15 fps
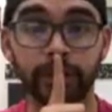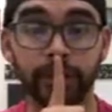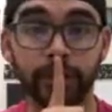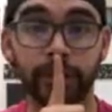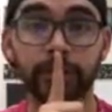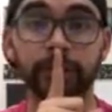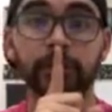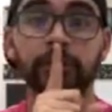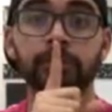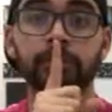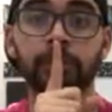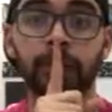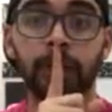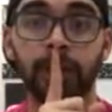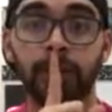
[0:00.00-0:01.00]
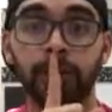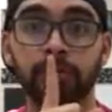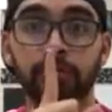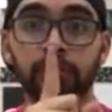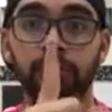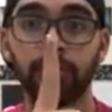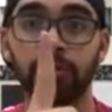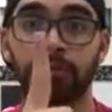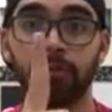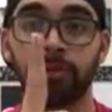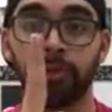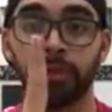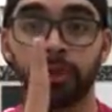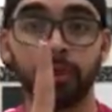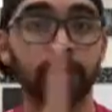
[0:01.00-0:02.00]
of your lips and come
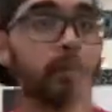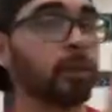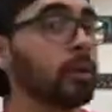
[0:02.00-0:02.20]
forward.